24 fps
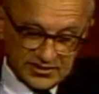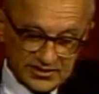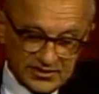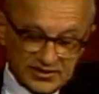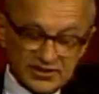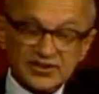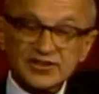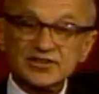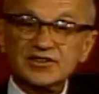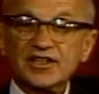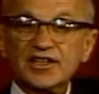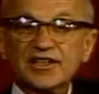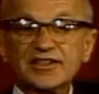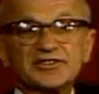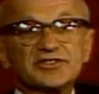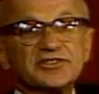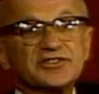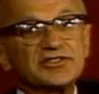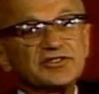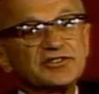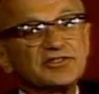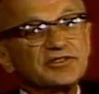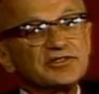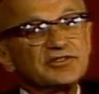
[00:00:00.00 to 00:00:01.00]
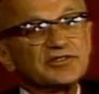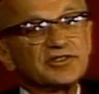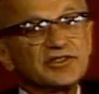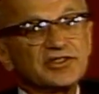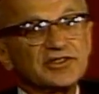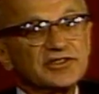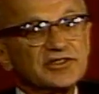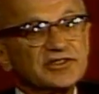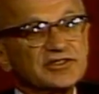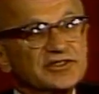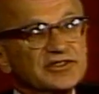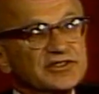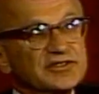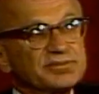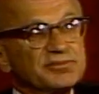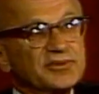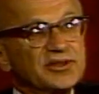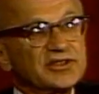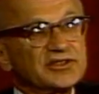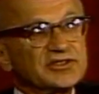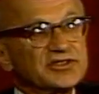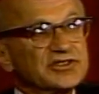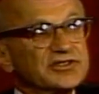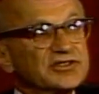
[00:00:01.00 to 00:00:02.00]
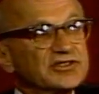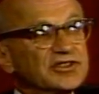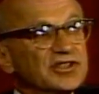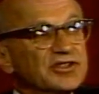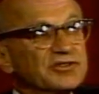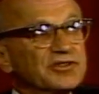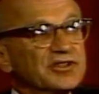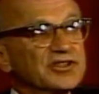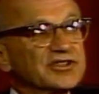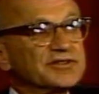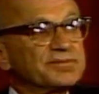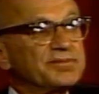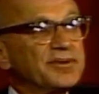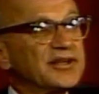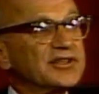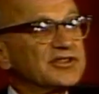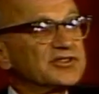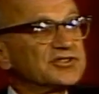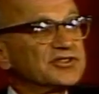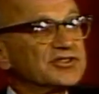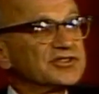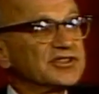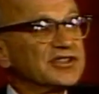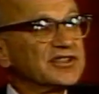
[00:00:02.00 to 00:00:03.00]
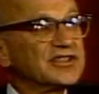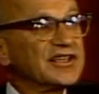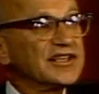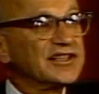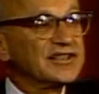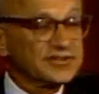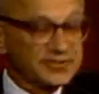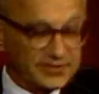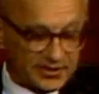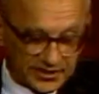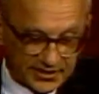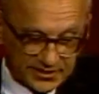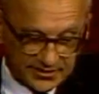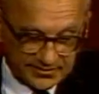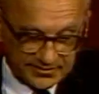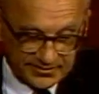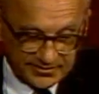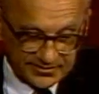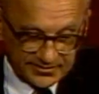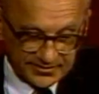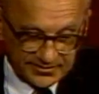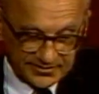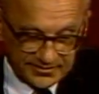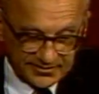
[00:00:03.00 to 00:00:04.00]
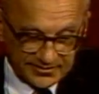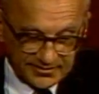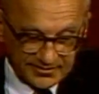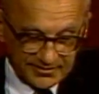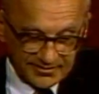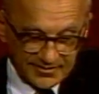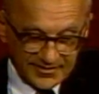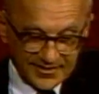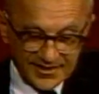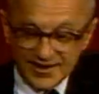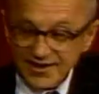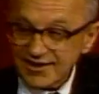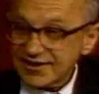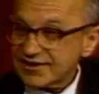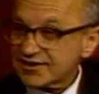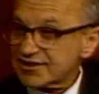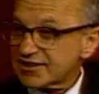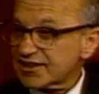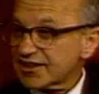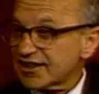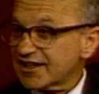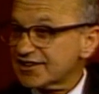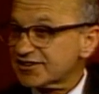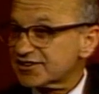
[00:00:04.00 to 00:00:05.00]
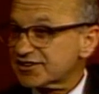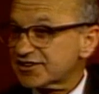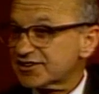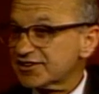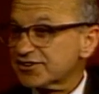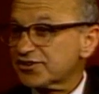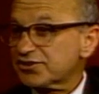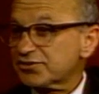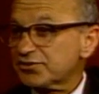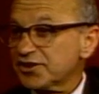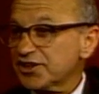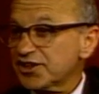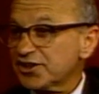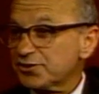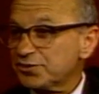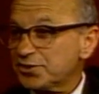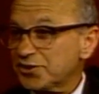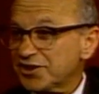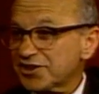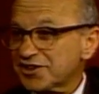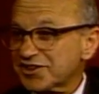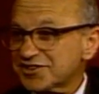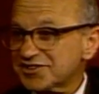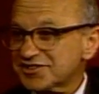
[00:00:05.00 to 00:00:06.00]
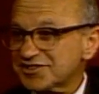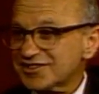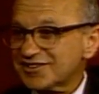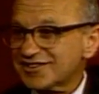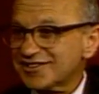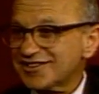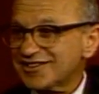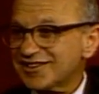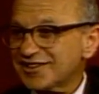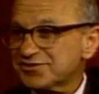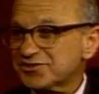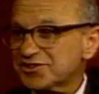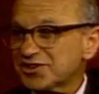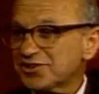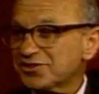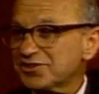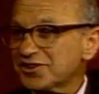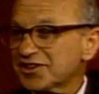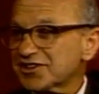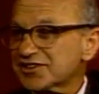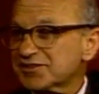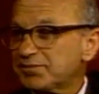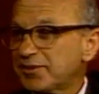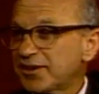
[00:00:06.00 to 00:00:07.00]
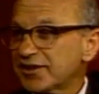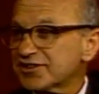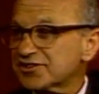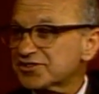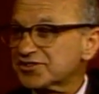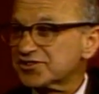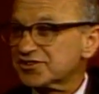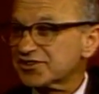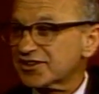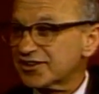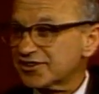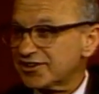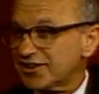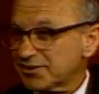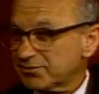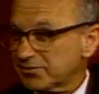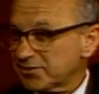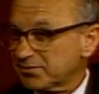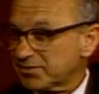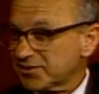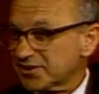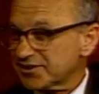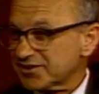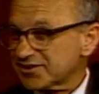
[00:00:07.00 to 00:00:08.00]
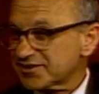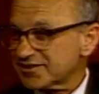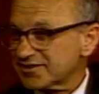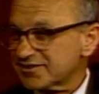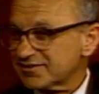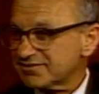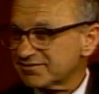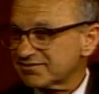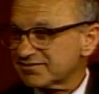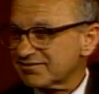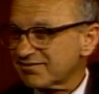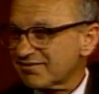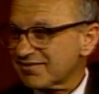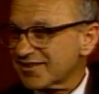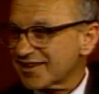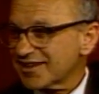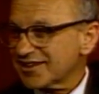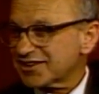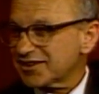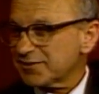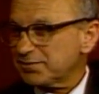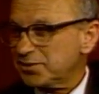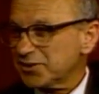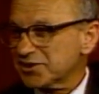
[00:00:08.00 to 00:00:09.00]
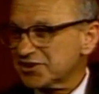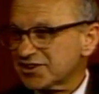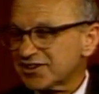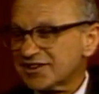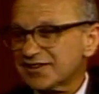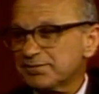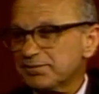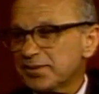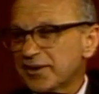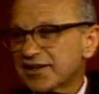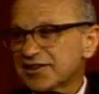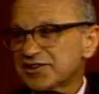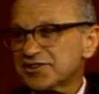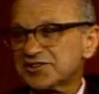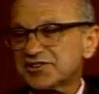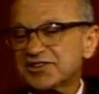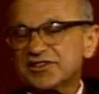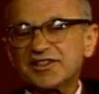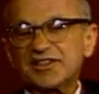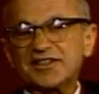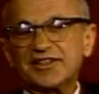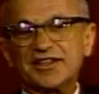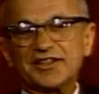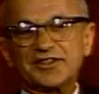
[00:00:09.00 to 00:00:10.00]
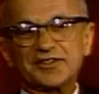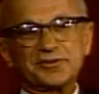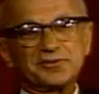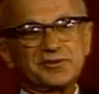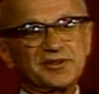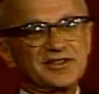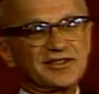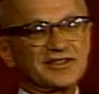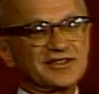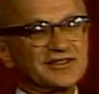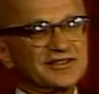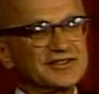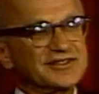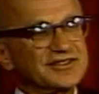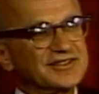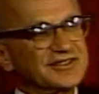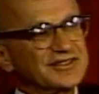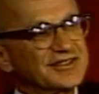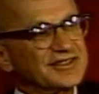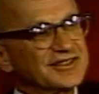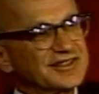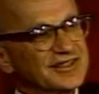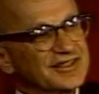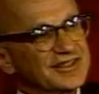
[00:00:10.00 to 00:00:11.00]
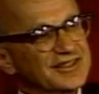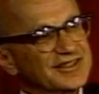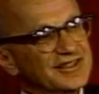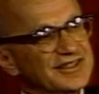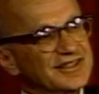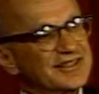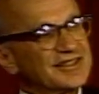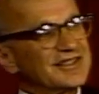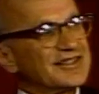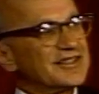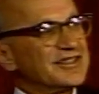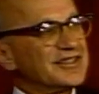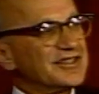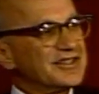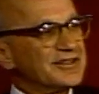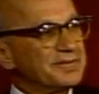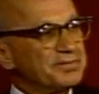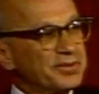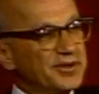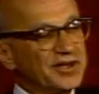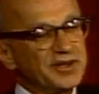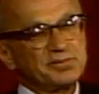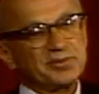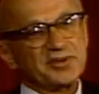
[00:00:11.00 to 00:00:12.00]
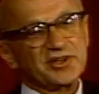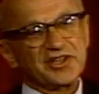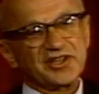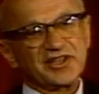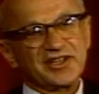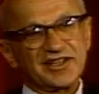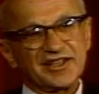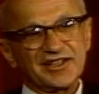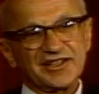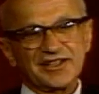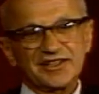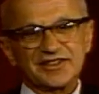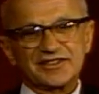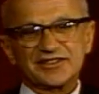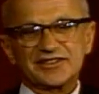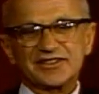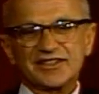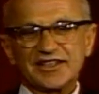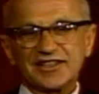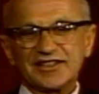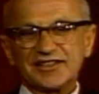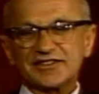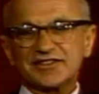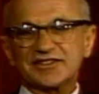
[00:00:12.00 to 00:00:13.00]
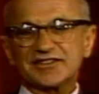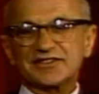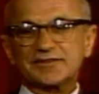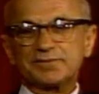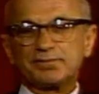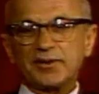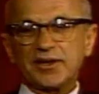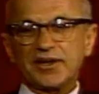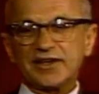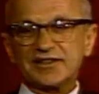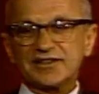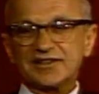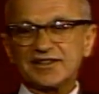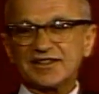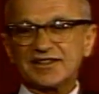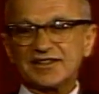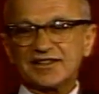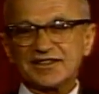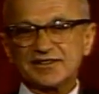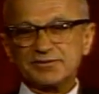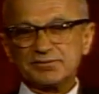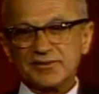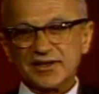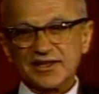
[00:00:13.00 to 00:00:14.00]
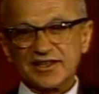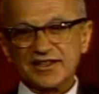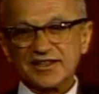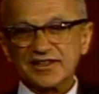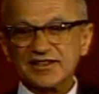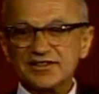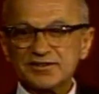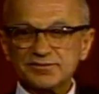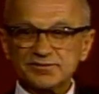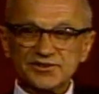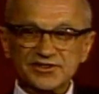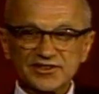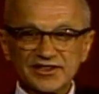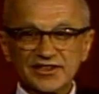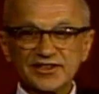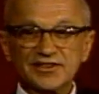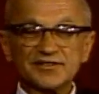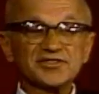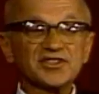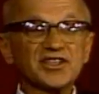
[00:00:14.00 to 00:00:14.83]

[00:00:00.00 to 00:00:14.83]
is less than two thirds as much as total expenditures on housing. It's less than three quarters of total expenditures on automobiles. To put the comparison another way, the people of the United States spend on making themselves